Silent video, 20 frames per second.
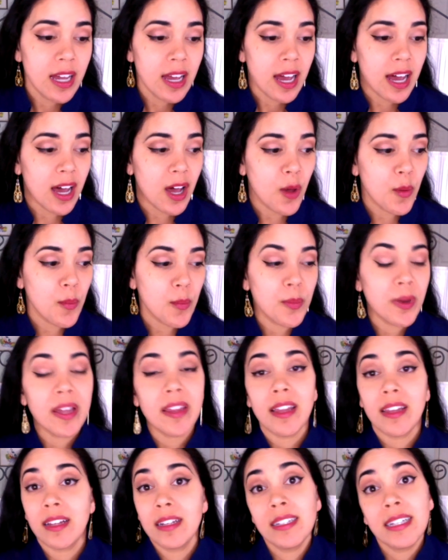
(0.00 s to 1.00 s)

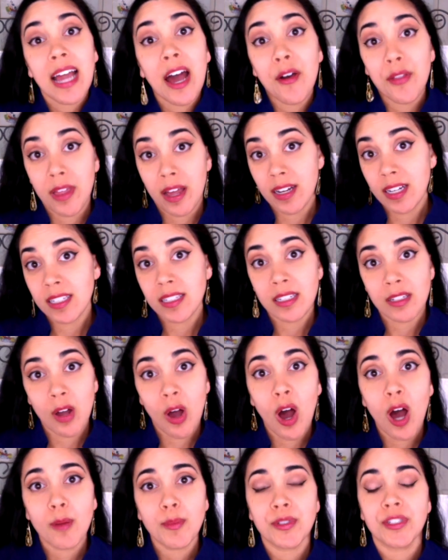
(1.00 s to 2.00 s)
But now that is an
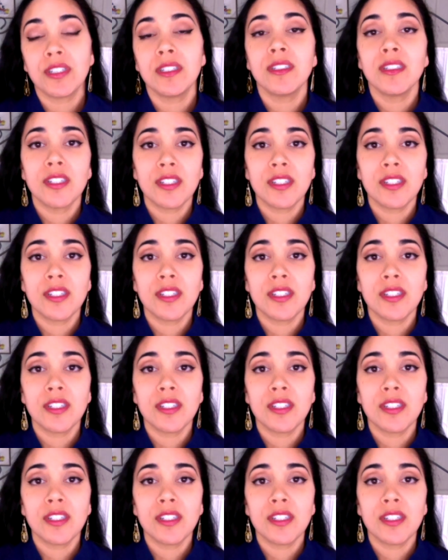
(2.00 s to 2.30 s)
option.